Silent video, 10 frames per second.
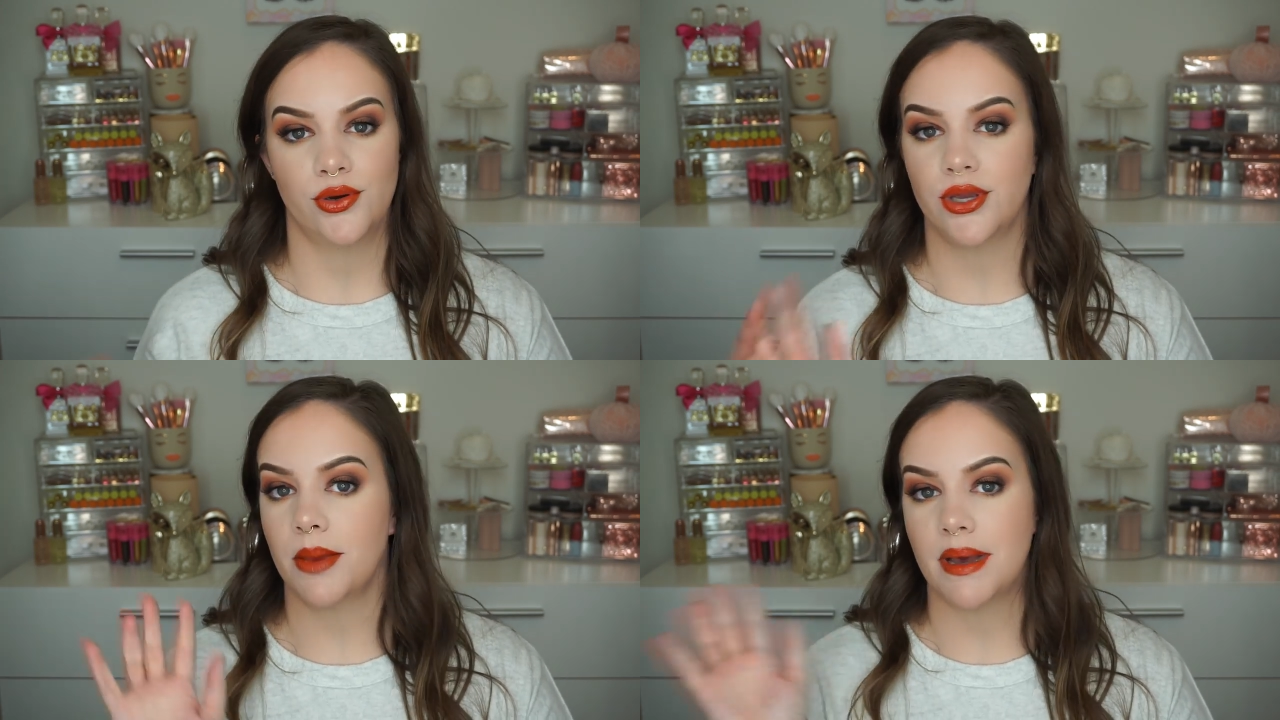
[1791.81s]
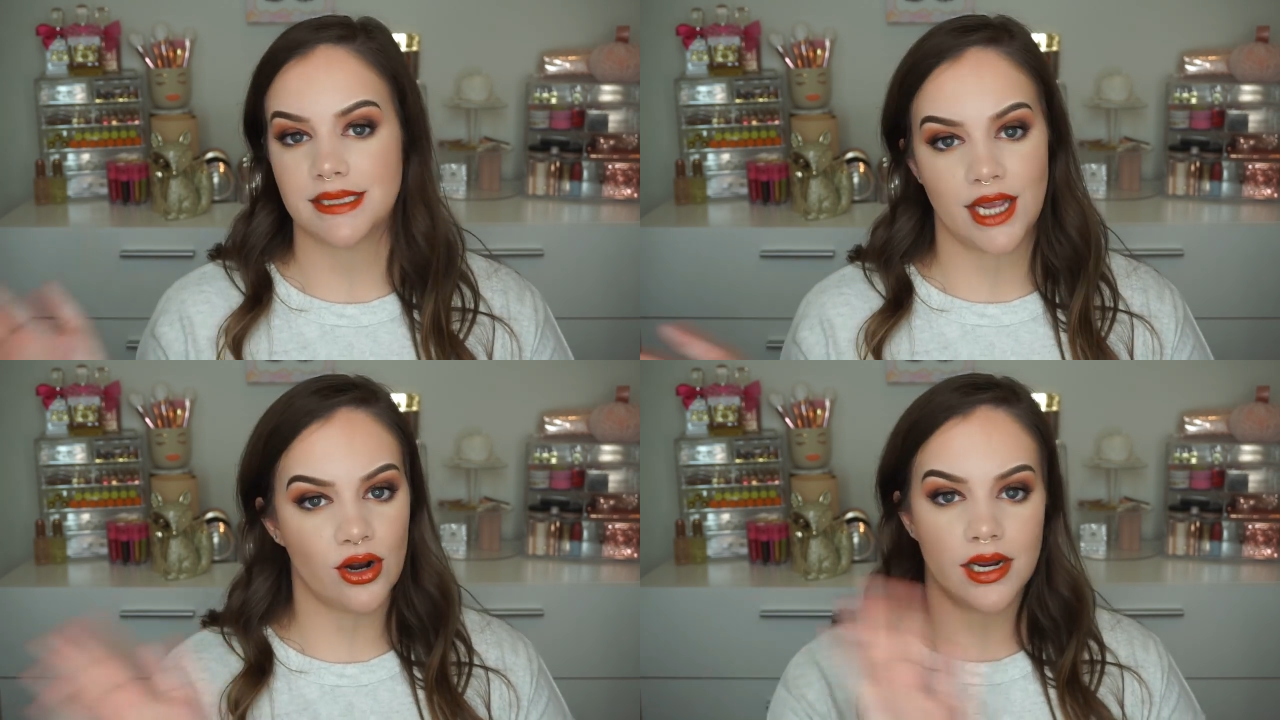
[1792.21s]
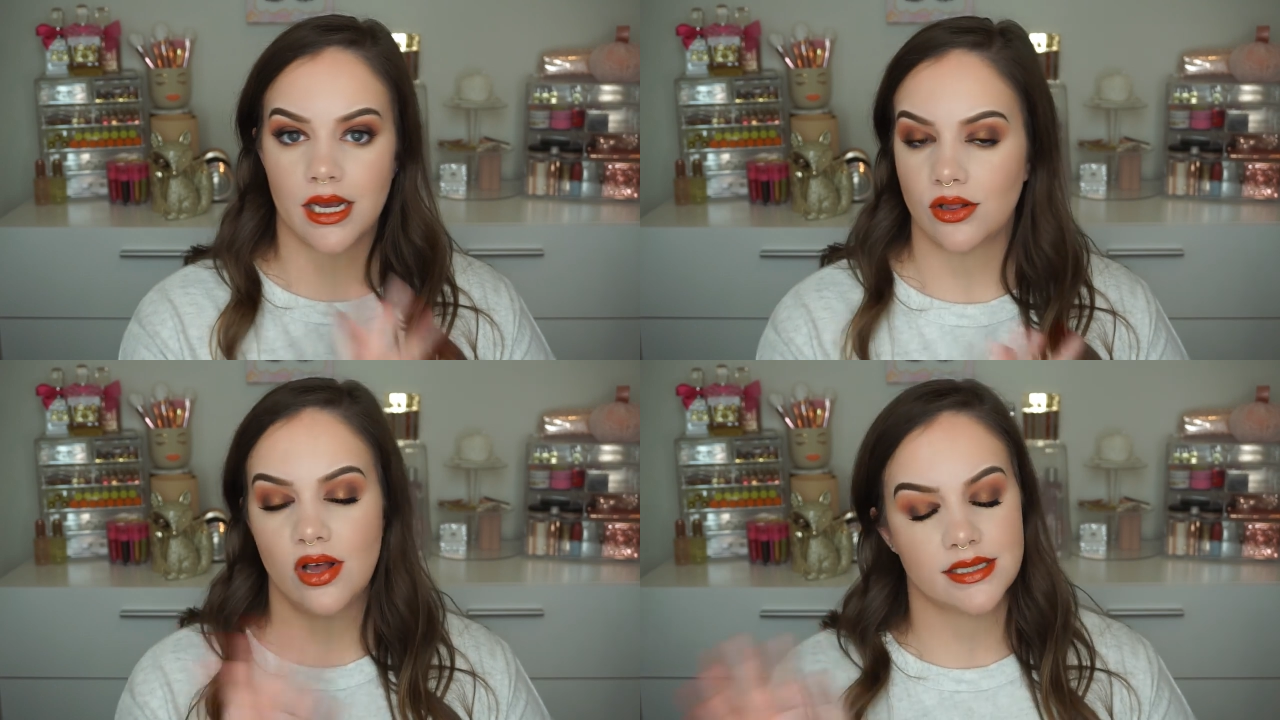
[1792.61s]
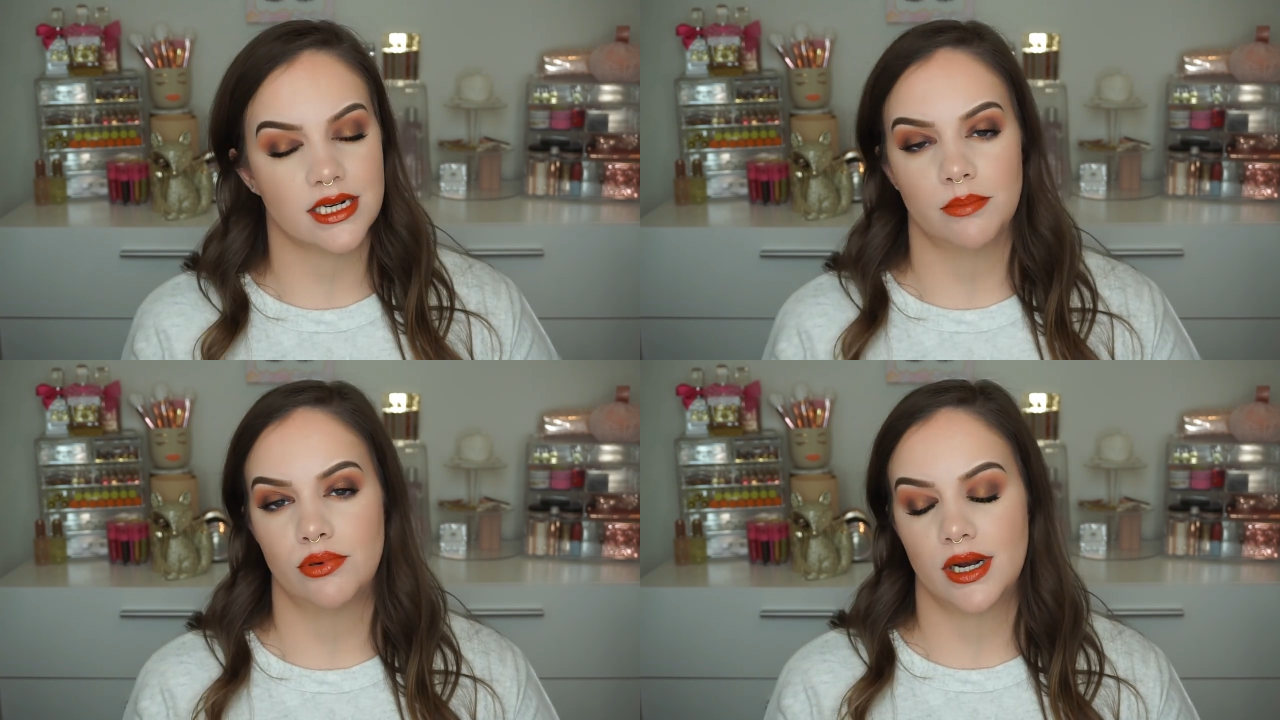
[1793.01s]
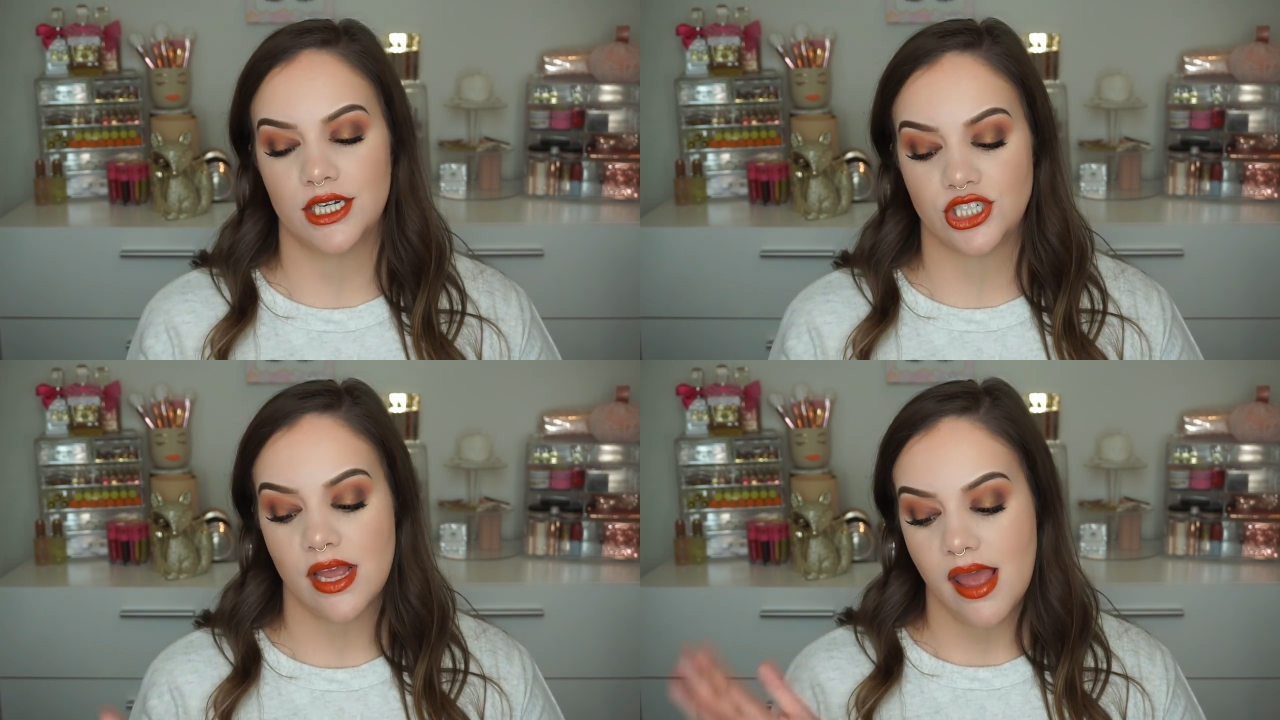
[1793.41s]
You get mascara and gloss and a
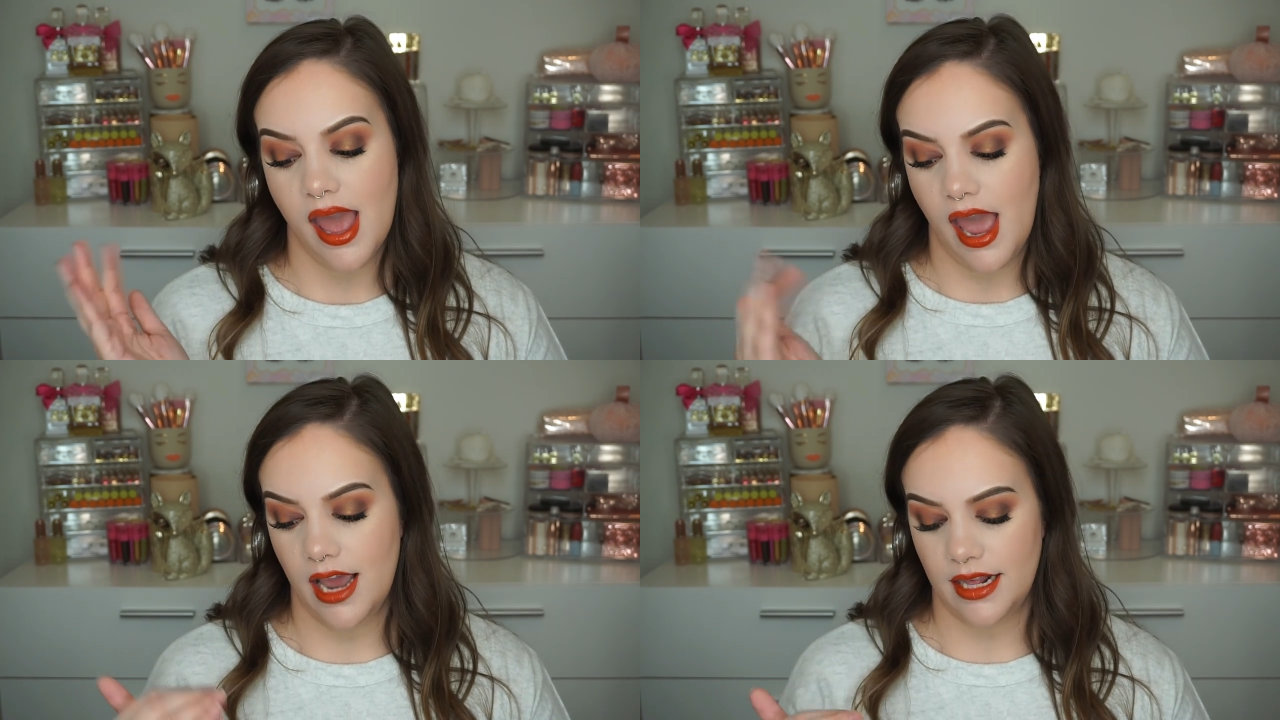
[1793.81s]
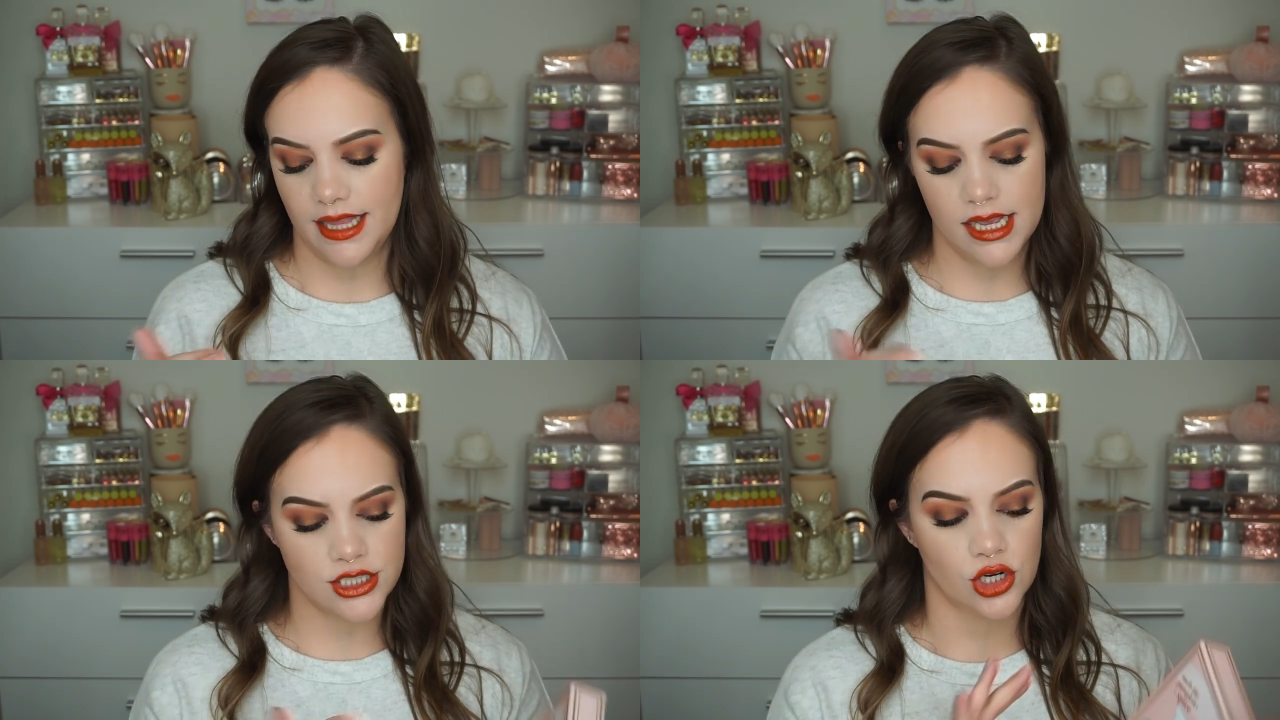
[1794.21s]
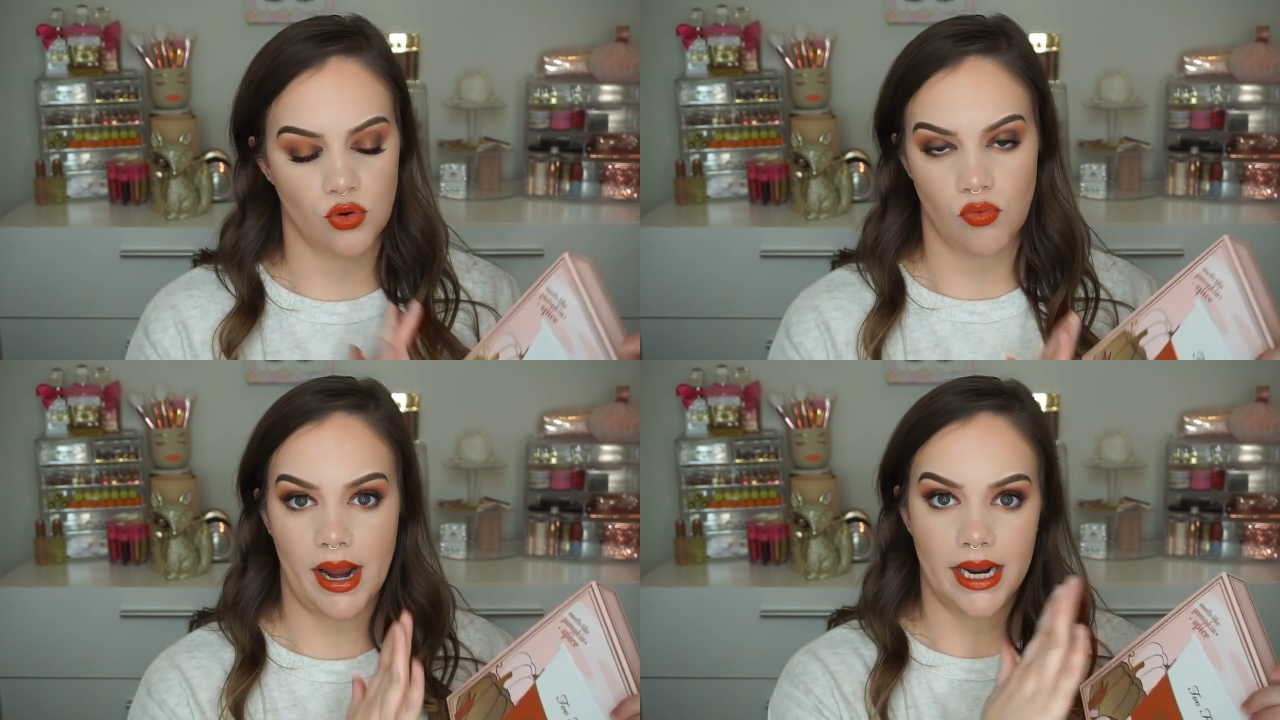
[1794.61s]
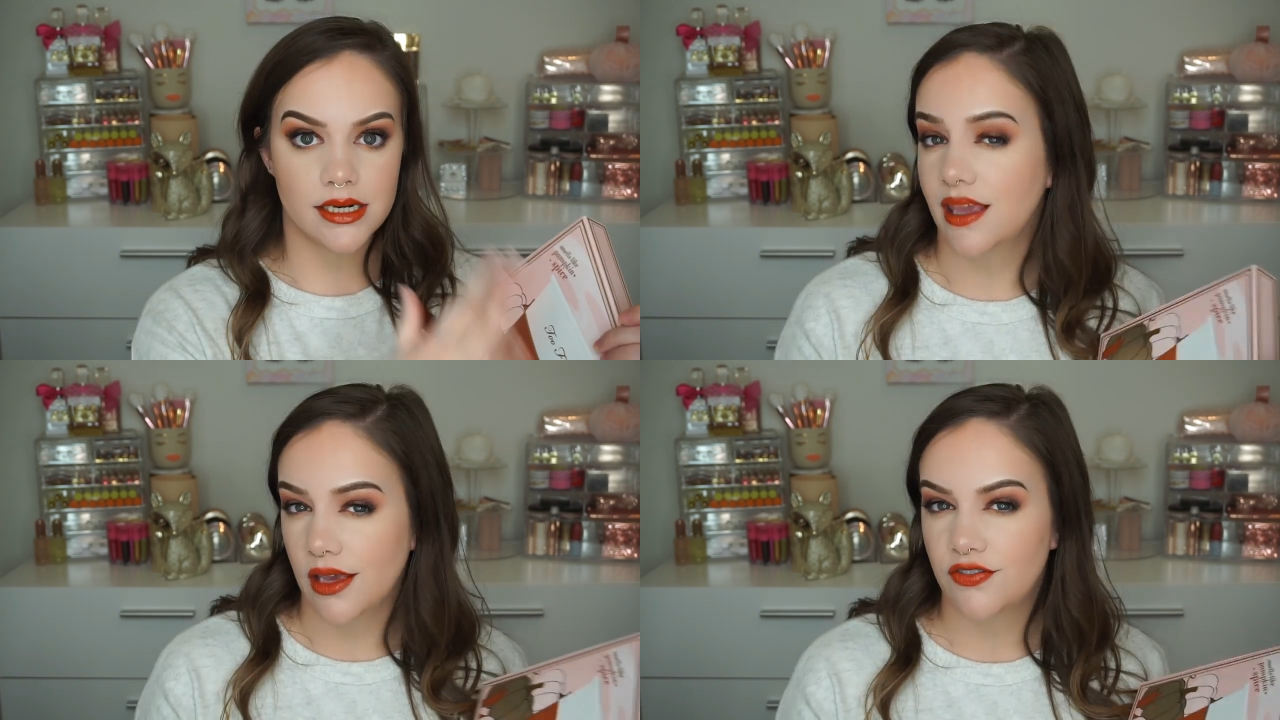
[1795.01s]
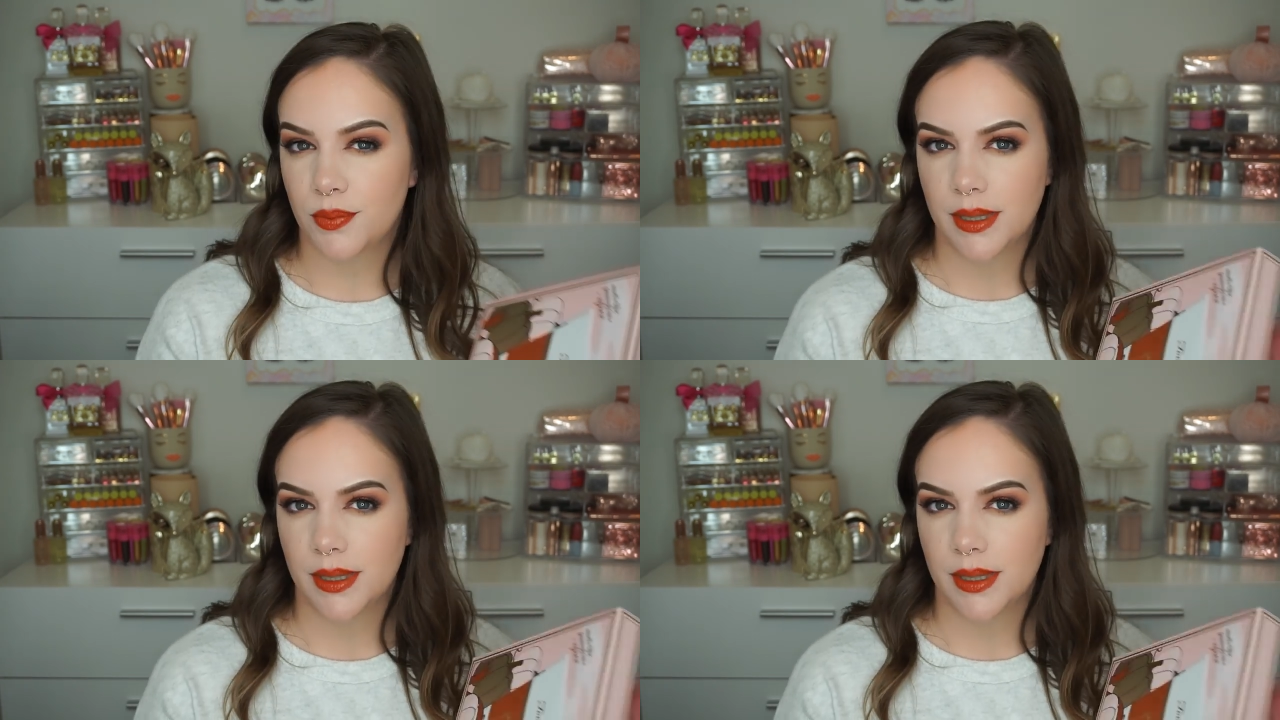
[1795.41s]
brush and I think it's a great gift